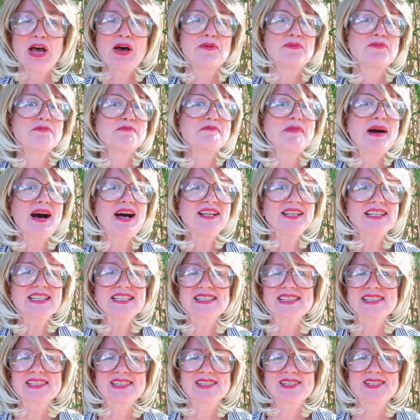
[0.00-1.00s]

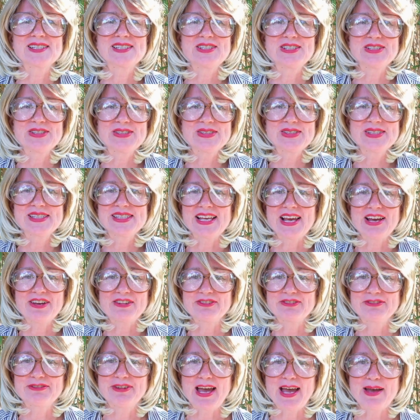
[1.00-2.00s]
Mollusks do
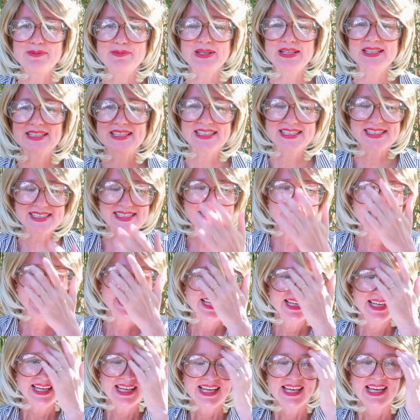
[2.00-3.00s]
sound fabulous.
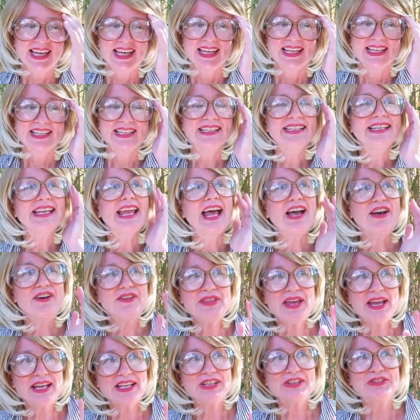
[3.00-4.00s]
Now
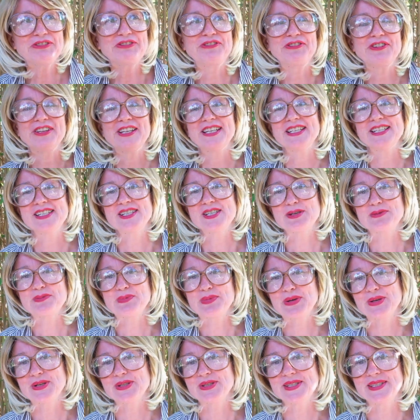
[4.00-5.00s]
that you've finished
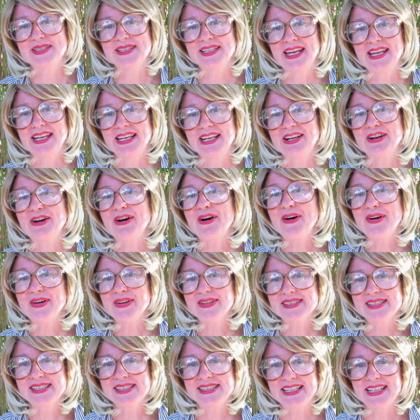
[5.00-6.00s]
impersonating all
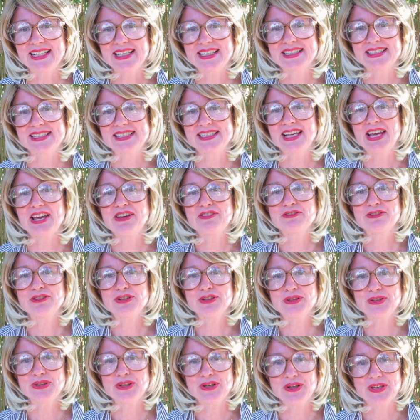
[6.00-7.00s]
6 of
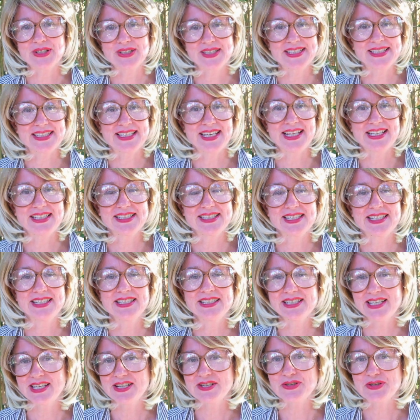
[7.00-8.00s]
New York State's
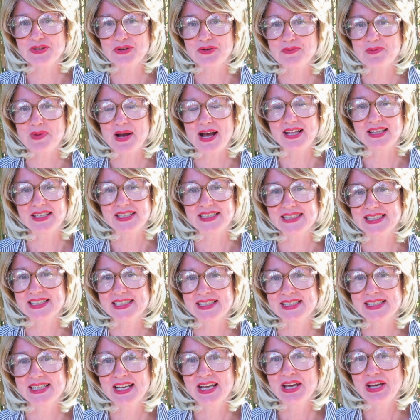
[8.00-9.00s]
endangered
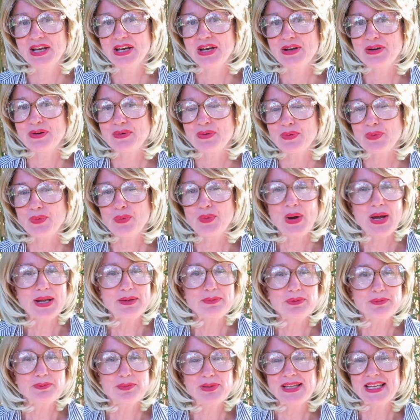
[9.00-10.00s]
mollusks, what
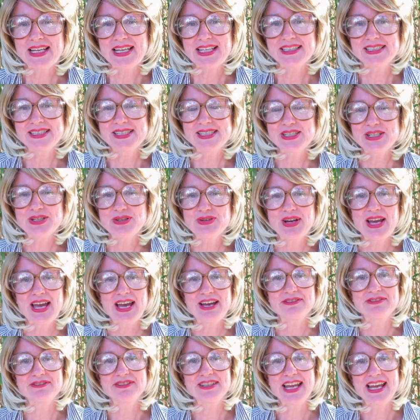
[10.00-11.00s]
plans do you
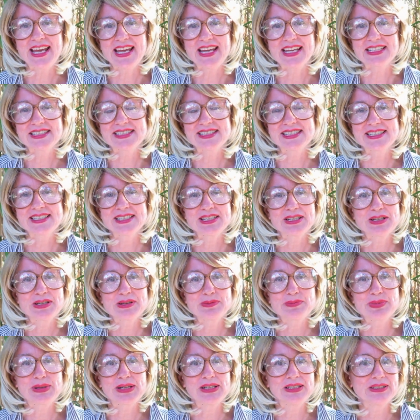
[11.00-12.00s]
have next?
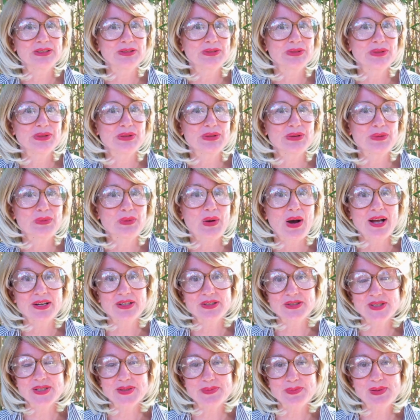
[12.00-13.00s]
Pollute the
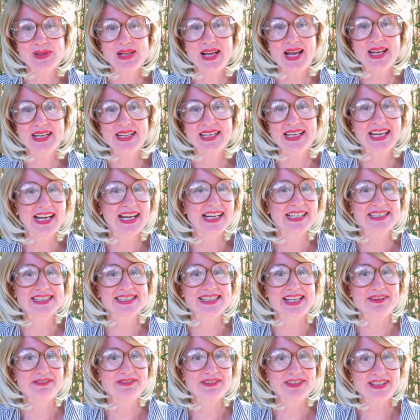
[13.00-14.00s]
water supply to get a
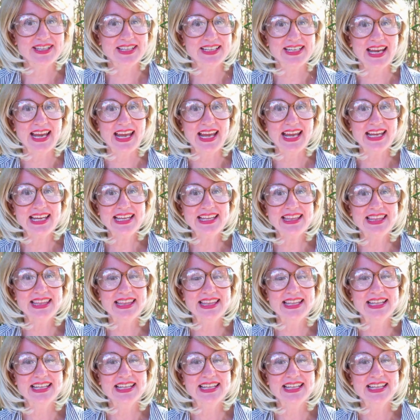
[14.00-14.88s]
7th and 8th?